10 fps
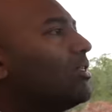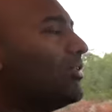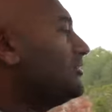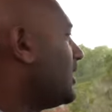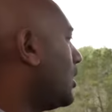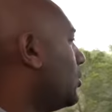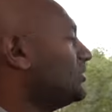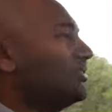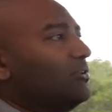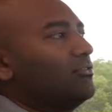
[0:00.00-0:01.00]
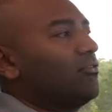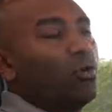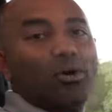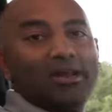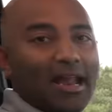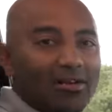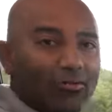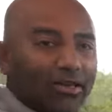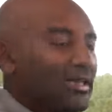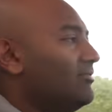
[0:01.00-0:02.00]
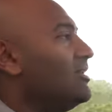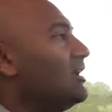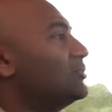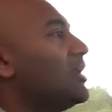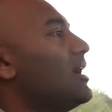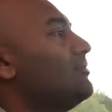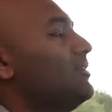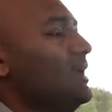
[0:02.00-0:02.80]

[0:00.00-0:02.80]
of the things I always look for in every EV I drive